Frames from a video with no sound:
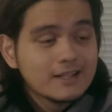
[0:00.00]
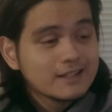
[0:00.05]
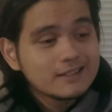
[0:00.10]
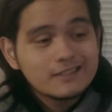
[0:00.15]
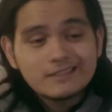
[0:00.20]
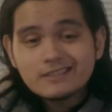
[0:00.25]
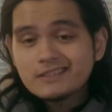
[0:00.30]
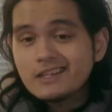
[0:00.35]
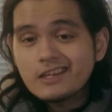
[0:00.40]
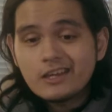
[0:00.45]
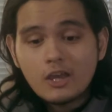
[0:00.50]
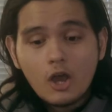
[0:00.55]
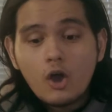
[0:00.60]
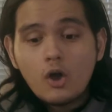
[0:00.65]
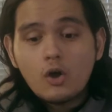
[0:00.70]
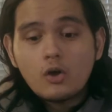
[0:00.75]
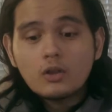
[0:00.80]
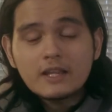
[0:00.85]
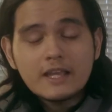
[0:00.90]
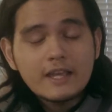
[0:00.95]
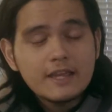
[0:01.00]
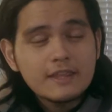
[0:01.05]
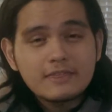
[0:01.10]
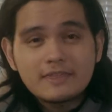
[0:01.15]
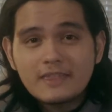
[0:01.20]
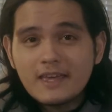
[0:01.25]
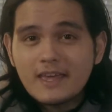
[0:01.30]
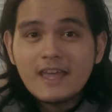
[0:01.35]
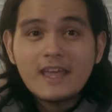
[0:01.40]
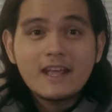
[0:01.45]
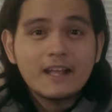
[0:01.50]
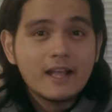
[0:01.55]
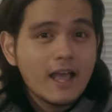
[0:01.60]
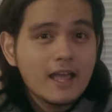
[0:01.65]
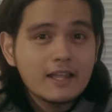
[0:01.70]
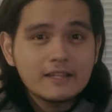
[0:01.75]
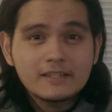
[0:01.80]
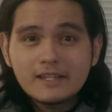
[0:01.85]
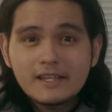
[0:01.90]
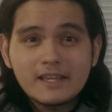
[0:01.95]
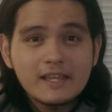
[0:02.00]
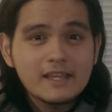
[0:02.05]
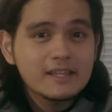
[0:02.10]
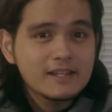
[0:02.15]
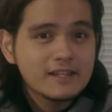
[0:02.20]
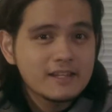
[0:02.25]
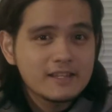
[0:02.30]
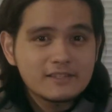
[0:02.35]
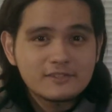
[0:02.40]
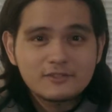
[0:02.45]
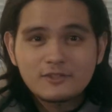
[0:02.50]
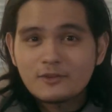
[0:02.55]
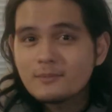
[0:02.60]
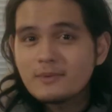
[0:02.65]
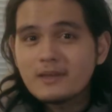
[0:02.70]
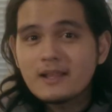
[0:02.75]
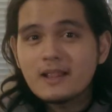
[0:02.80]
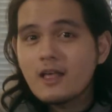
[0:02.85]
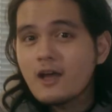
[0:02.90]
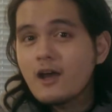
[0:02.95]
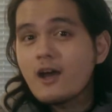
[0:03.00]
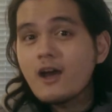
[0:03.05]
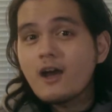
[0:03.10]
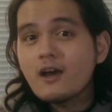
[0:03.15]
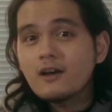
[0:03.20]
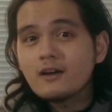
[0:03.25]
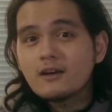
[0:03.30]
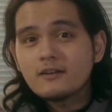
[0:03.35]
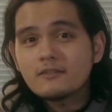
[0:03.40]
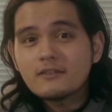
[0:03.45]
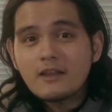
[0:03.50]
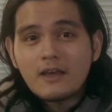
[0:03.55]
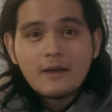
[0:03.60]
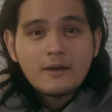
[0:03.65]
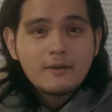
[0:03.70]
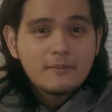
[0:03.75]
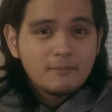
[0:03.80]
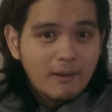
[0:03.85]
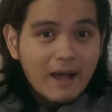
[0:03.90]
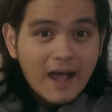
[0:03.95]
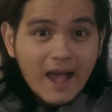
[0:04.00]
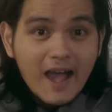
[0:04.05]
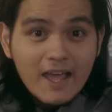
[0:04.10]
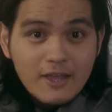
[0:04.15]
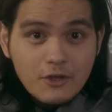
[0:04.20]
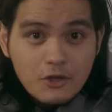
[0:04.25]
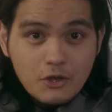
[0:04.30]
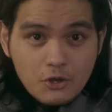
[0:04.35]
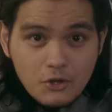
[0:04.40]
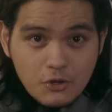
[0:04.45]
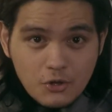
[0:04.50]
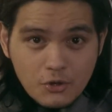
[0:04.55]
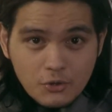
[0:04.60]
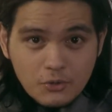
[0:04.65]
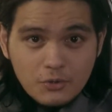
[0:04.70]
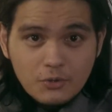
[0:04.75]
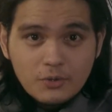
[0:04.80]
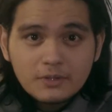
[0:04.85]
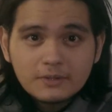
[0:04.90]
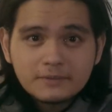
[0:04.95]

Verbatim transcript: Cause the only thing I need is to be loved by you.